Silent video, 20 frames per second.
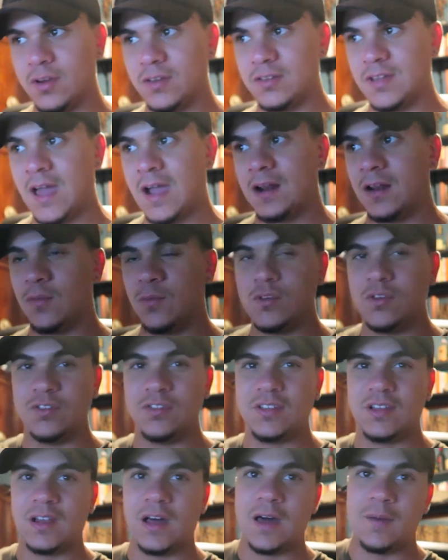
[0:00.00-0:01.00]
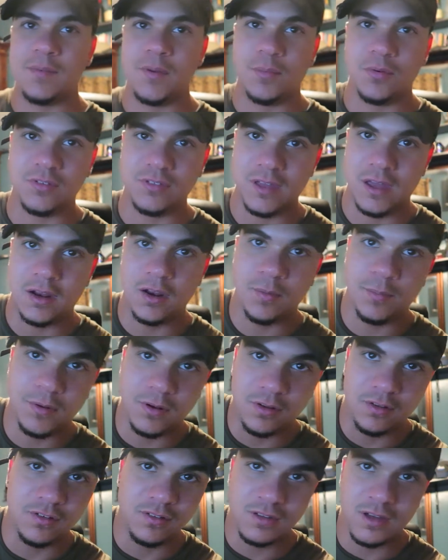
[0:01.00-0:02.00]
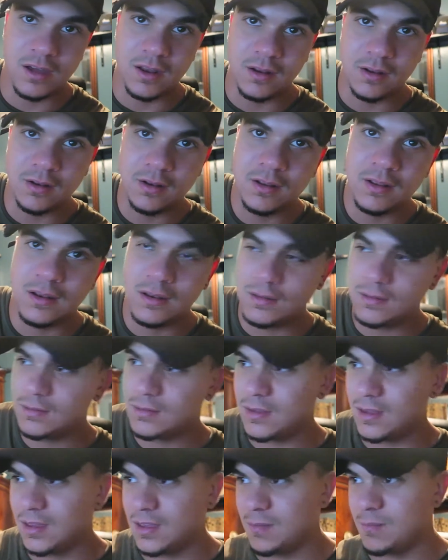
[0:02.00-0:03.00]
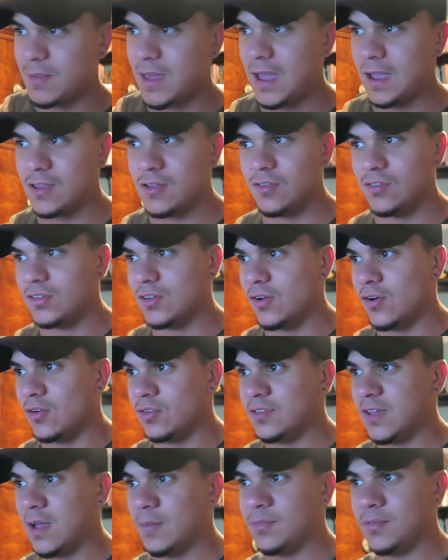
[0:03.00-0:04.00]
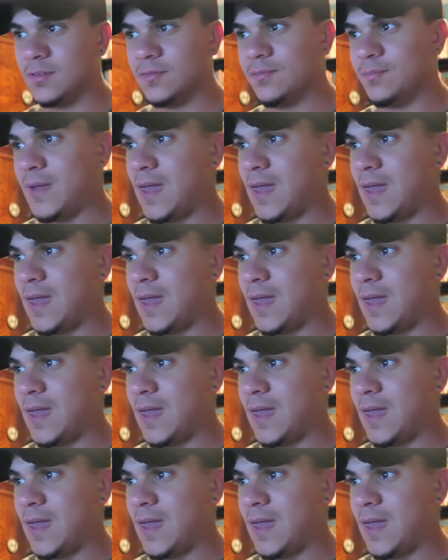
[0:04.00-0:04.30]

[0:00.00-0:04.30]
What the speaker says: exactly. You'll see a lot of people stand up and they're just kind of kicking back, using all types of